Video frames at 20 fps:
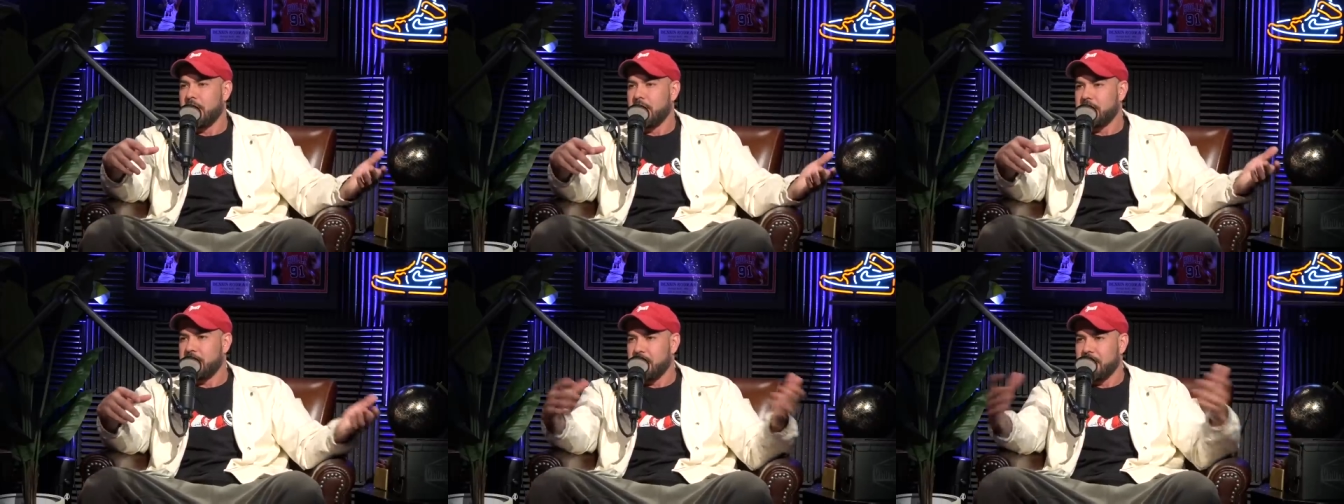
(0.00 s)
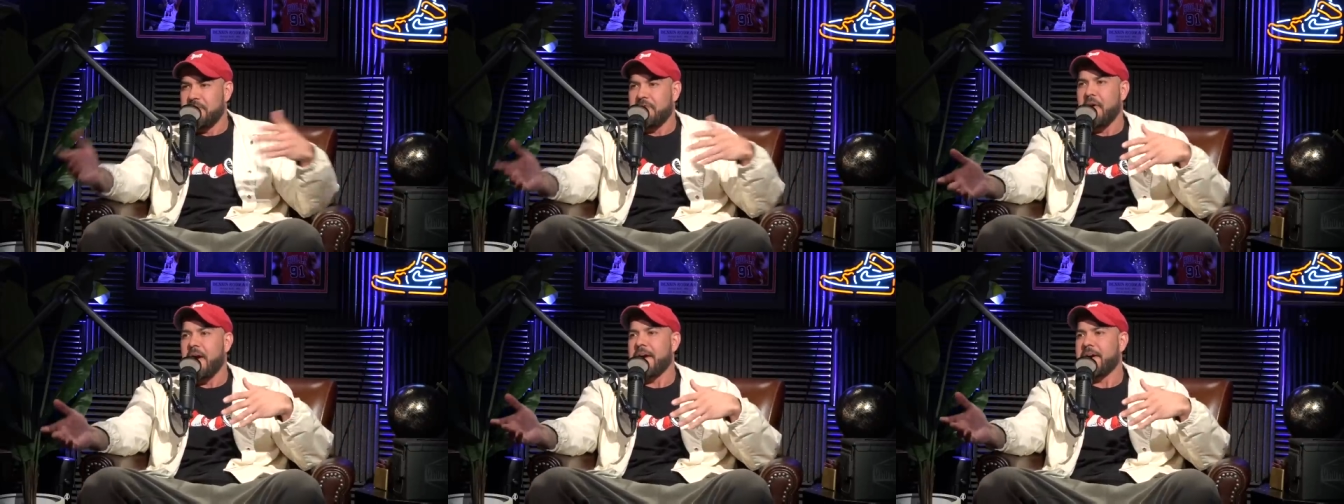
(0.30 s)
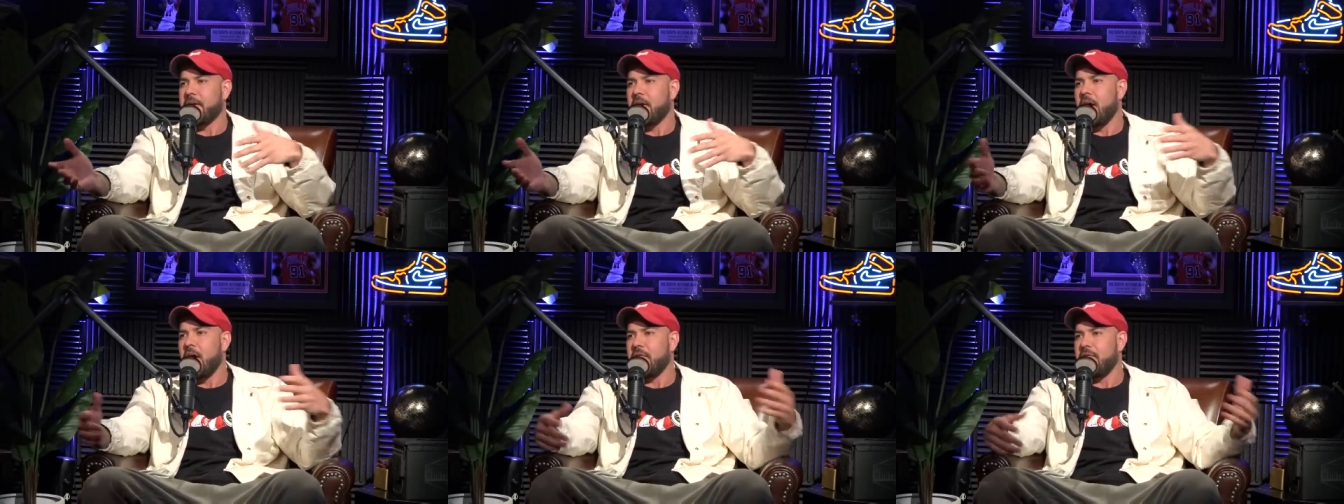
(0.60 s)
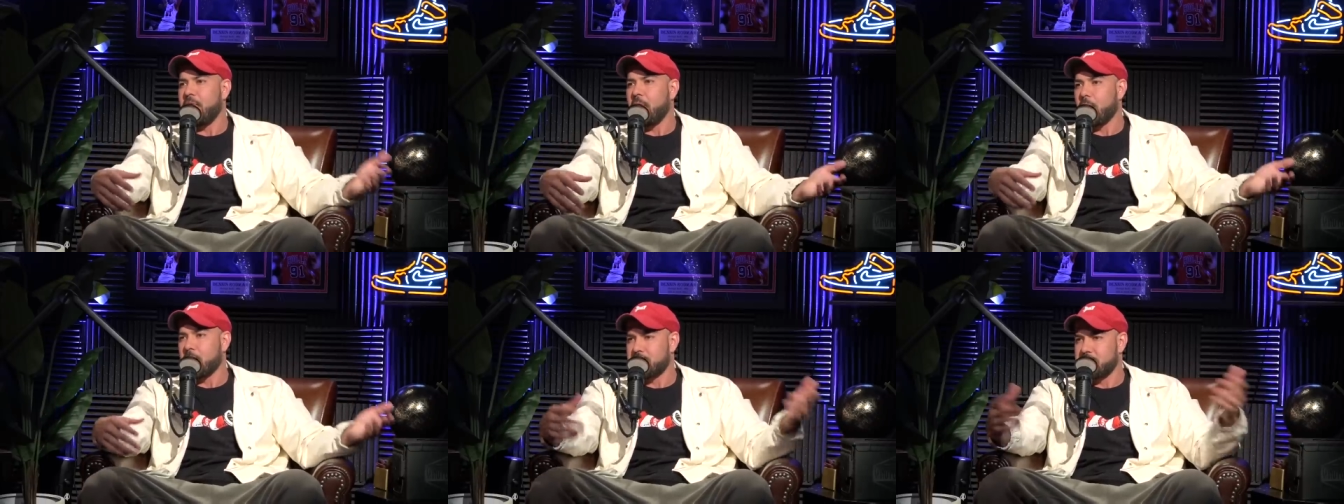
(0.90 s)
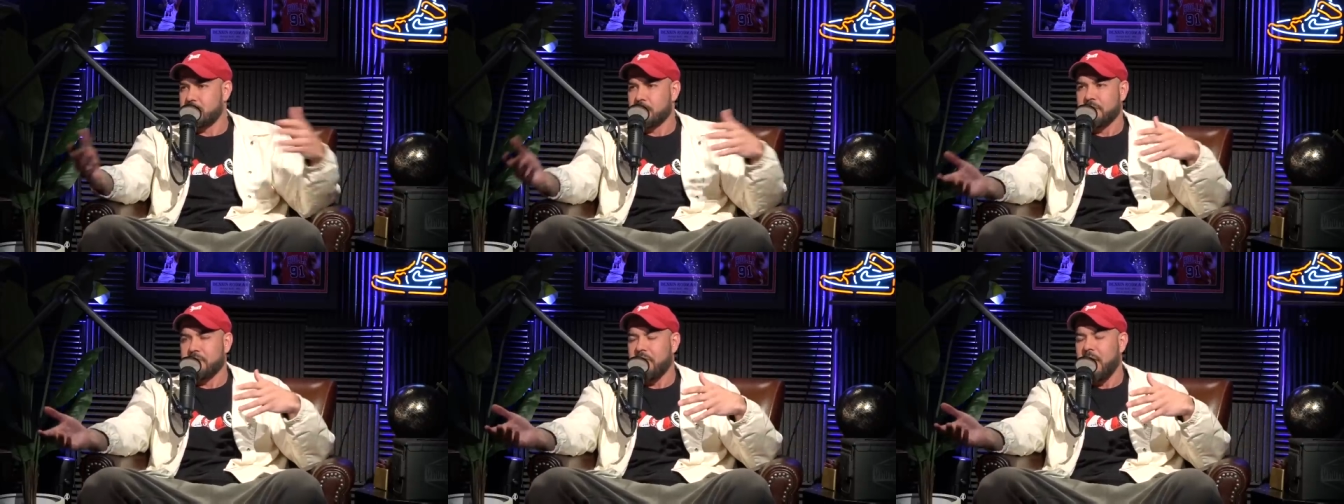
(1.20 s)
to fight off or
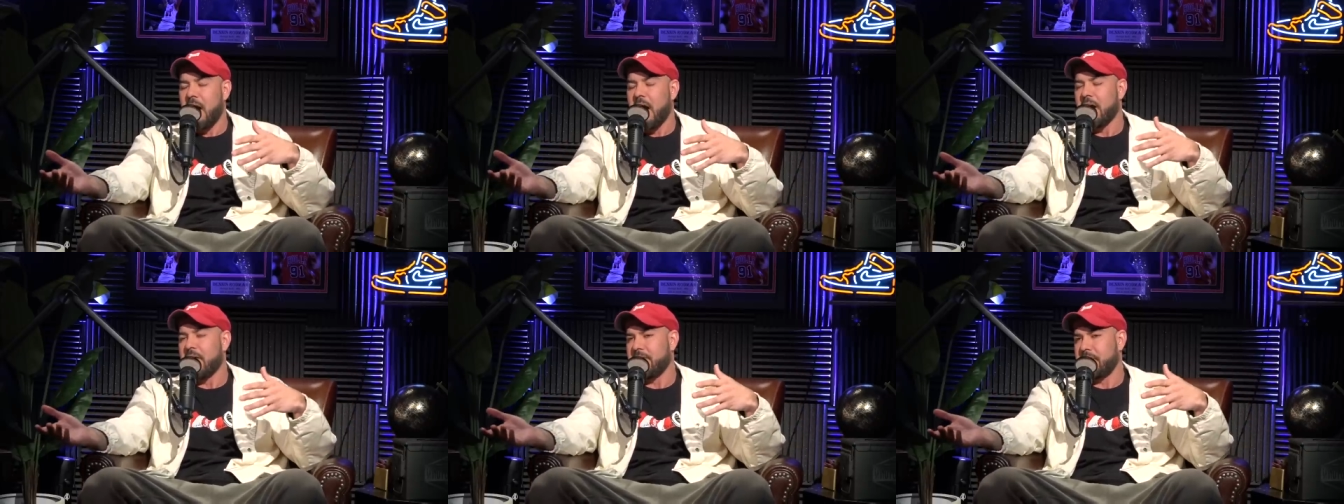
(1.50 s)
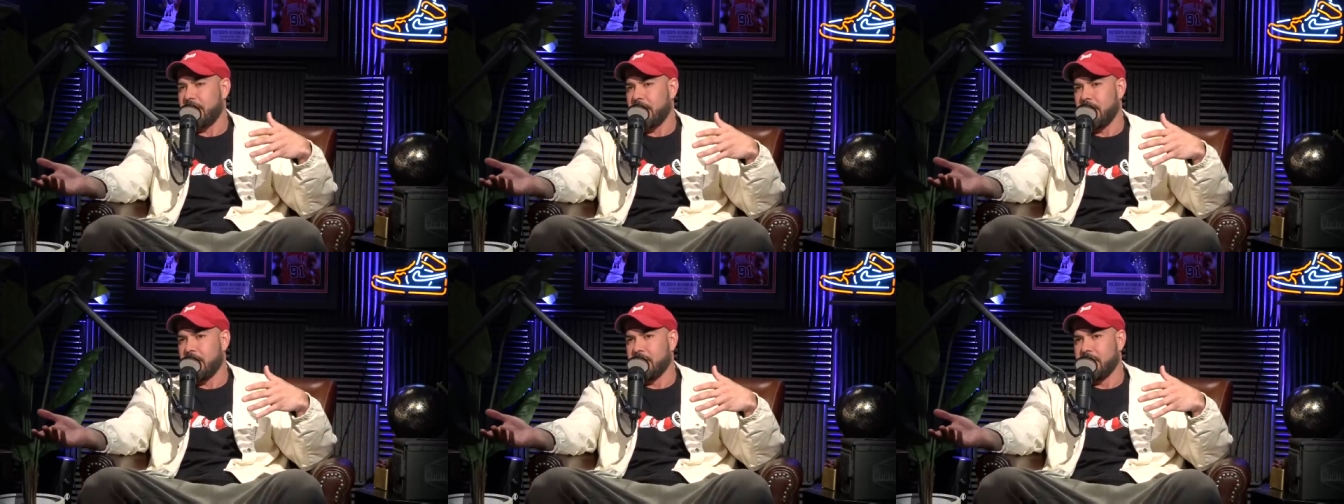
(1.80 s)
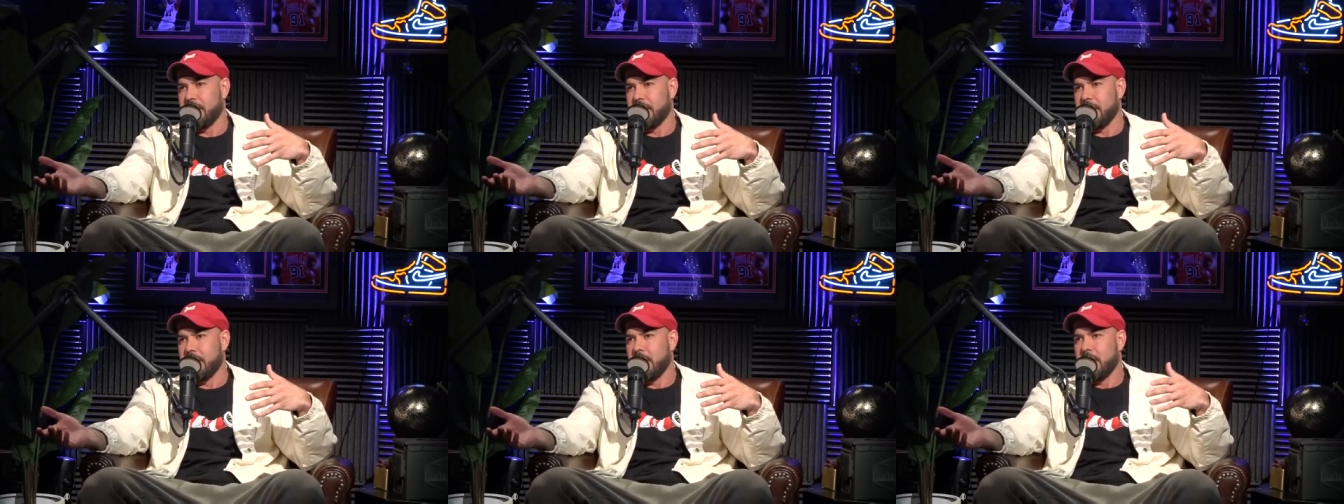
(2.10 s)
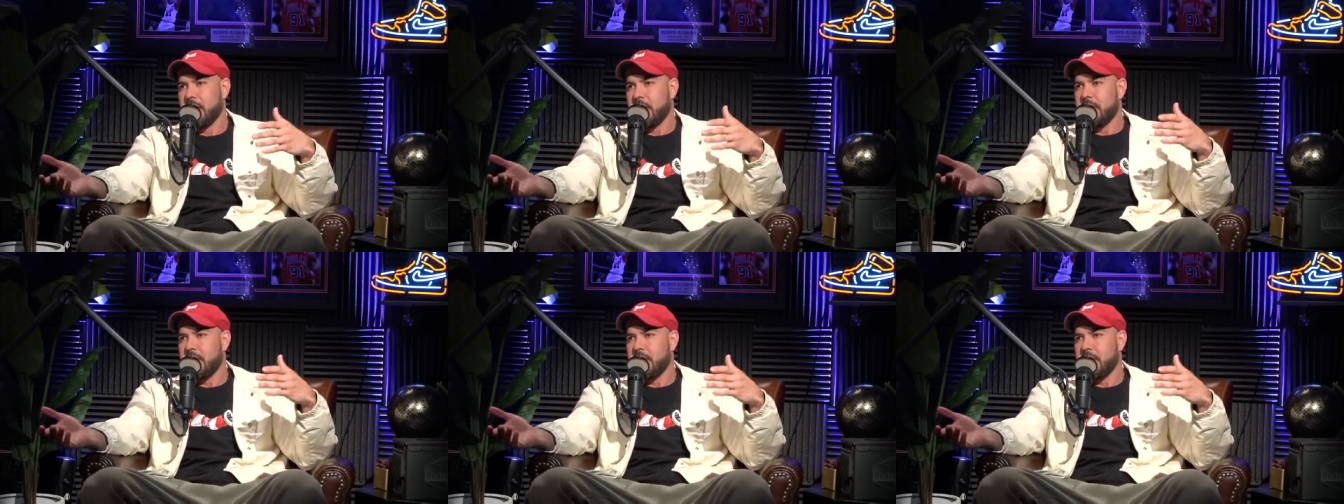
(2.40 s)
survive COVID.